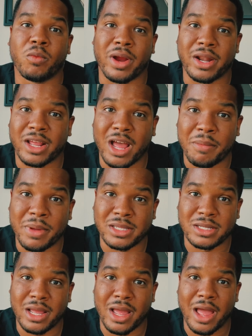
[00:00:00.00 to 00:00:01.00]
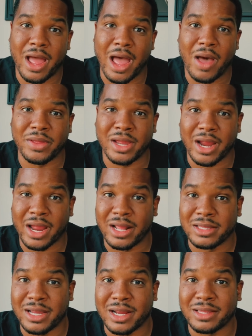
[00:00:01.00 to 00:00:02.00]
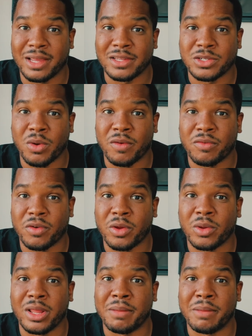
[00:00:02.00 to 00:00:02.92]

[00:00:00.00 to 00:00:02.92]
Write in the comments how the eye contact thing is going for you.